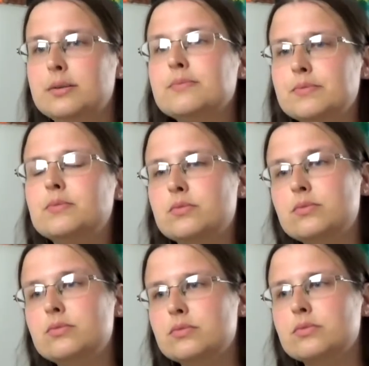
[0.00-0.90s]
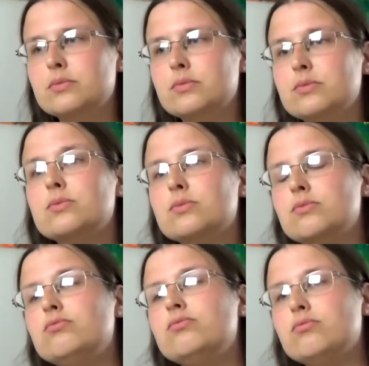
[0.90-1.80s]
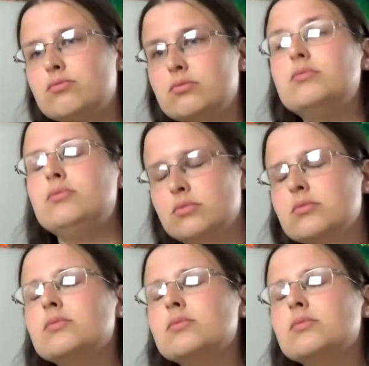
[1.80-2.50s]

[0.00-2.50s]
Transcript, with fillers: and individuals mm-hmm. when